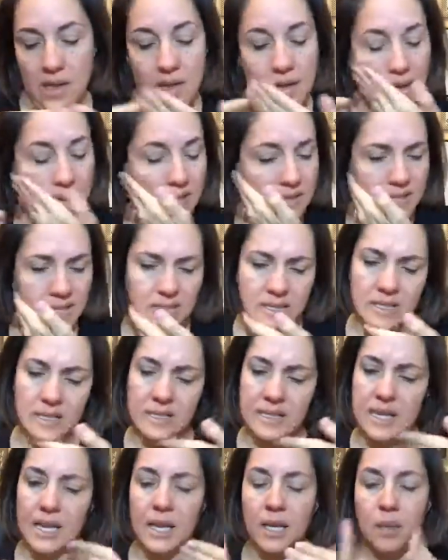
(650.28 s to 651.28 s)
And it doesn't
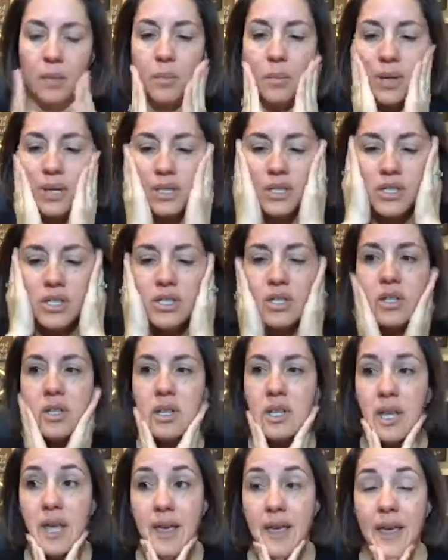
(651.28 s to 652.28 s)
take much,
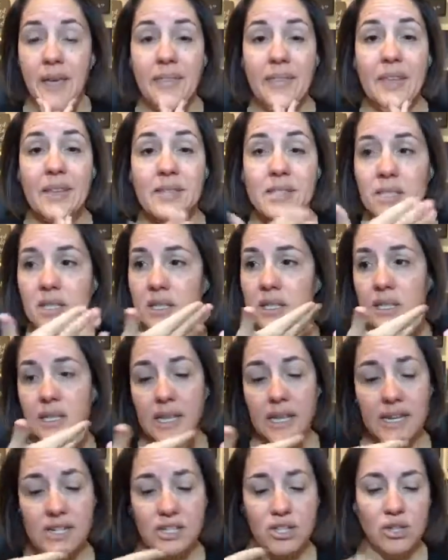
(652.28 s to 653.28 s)
and that's gonna
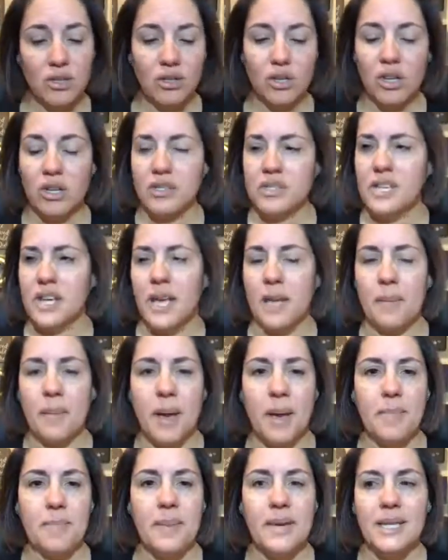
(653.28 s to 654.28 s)
last you a long time.
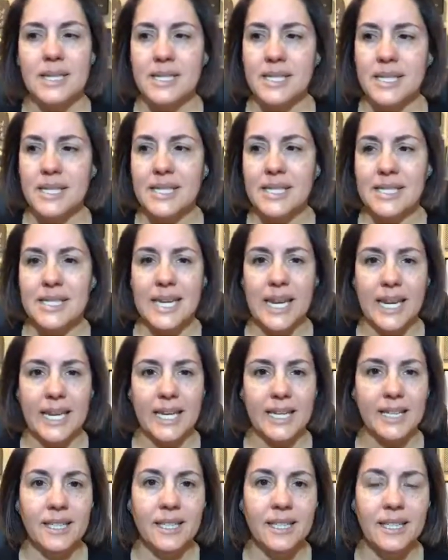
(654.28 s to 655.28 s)
I meant to date
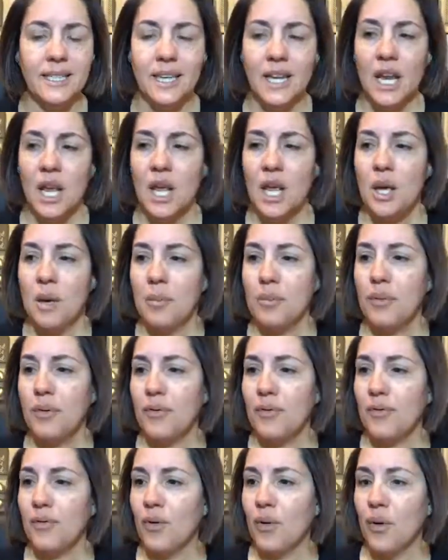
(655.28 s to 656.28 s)
it
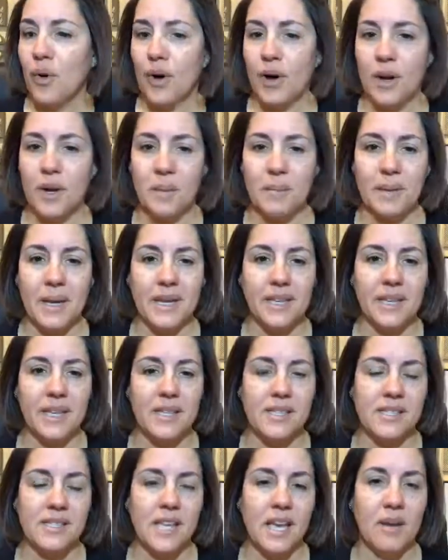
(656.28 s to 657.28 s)
before, and
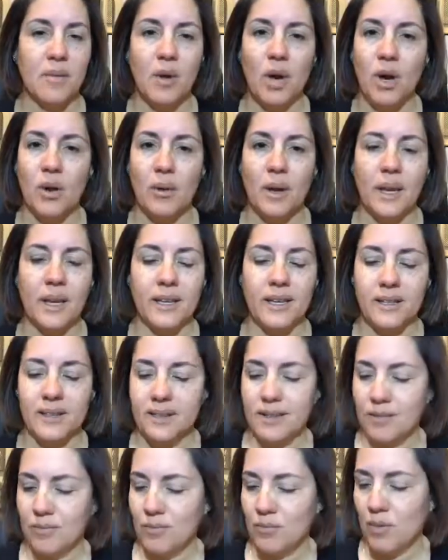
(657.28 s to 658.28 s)
yes, I
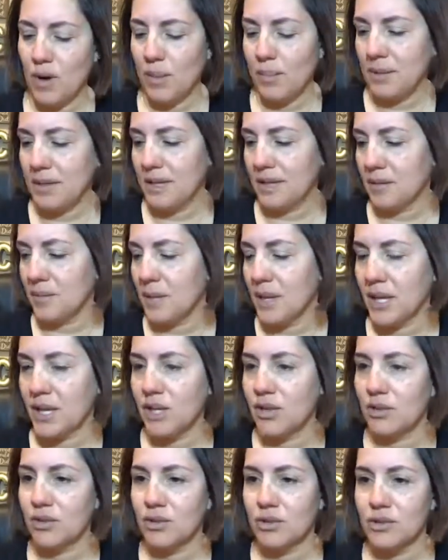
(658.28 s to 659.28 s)
rub it into my
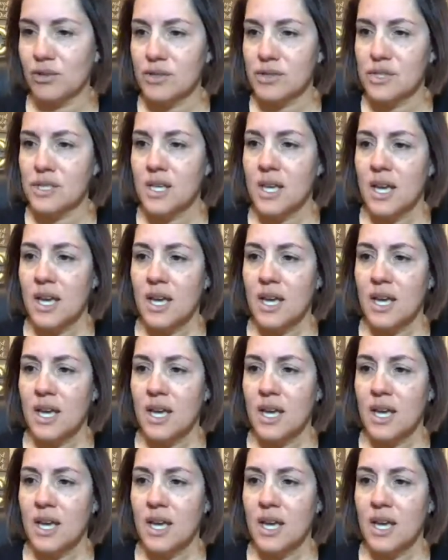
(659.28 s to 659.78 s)
cuticles.